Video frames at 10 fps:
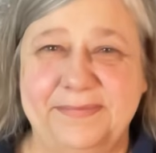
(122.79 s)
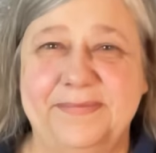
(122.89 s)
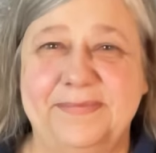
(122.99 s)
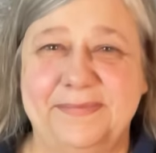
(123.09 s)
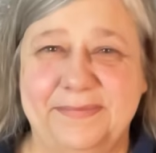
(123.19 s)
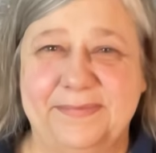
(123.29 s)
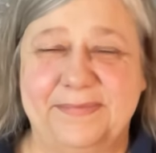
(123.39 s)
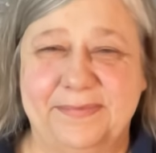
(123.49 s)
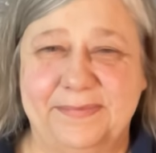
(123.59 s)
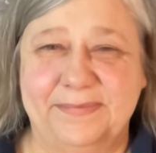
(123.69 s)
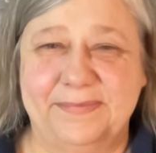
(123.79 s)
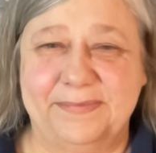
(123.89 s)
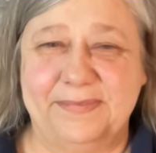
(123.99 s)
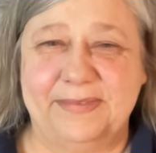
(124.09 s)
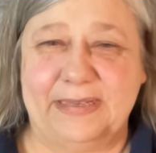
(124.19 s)

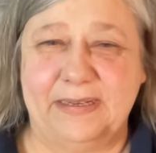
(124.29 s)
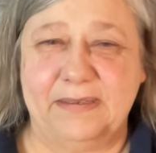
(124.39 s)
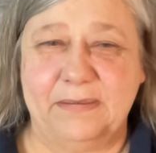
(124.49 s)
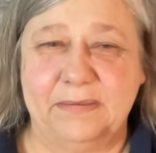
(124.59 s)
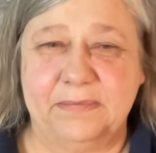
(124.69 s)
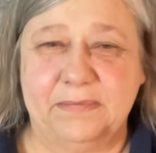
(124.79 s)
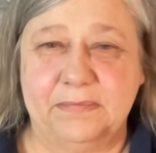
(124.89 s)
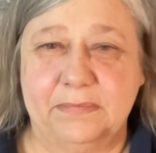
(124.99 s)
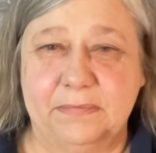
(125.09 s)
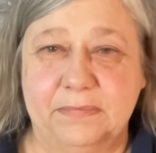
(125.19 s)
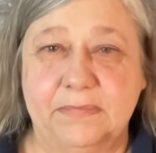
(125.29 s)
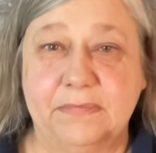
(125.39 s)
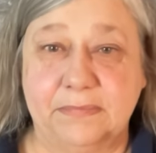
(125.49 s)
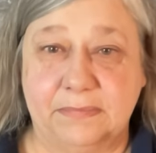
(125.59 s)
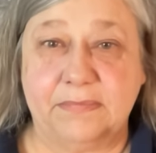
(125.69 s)

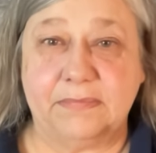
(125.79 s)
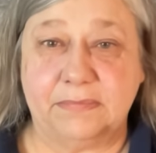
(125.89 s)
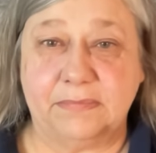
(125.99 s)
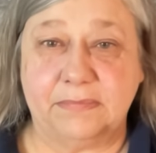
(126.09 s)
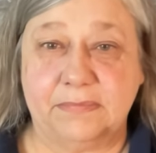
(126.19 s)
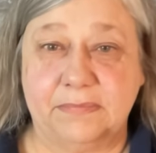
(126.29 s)
The person shown says nothing.